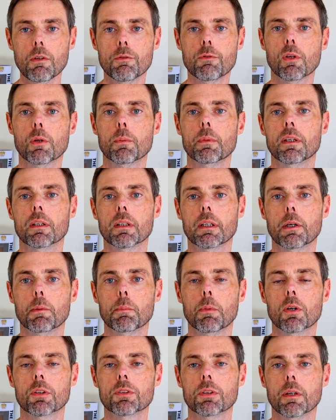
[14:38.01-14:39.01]
Follow me on
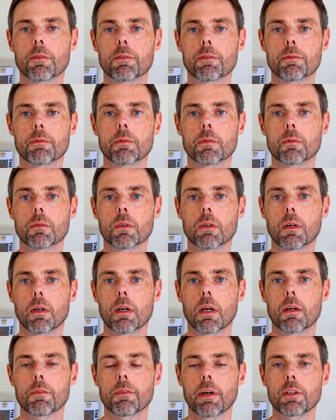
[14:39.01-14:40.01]
Letterboxd and
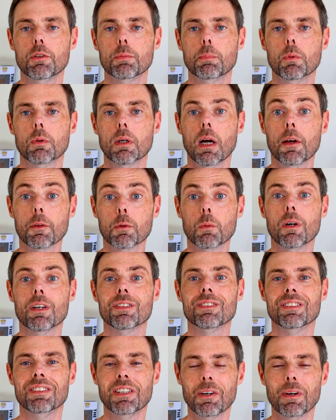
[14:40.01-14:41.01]
Facebook.
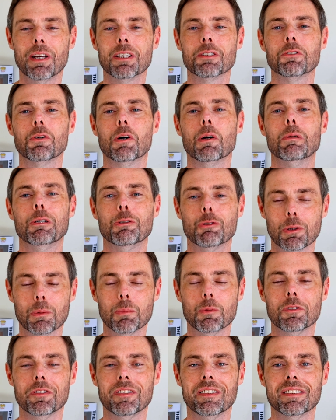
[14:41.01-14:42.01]
Otherwise, until next time, enjoy the
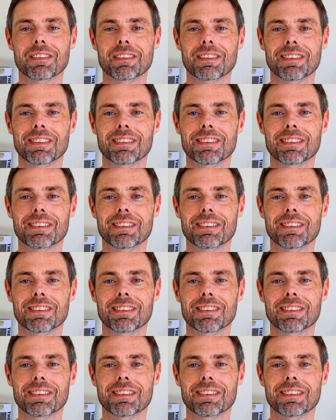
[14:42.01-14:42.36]
movies.